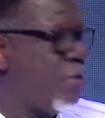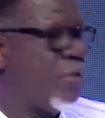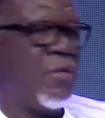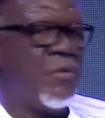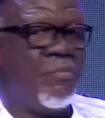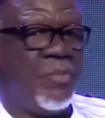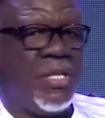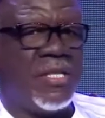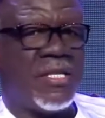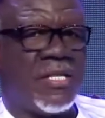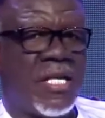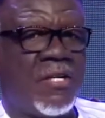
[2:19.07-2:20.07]
Peter,
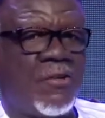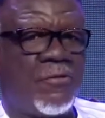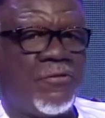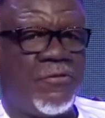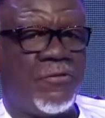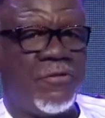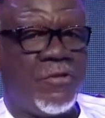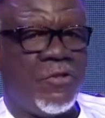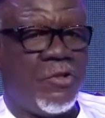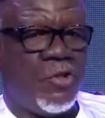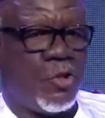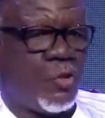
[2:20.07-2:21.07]
son of
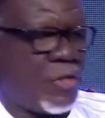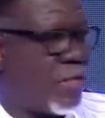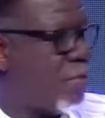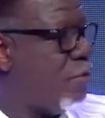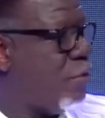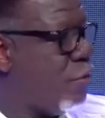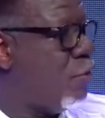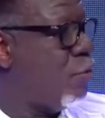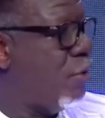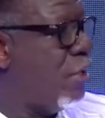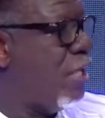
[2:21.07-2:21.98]
Jonah, do you love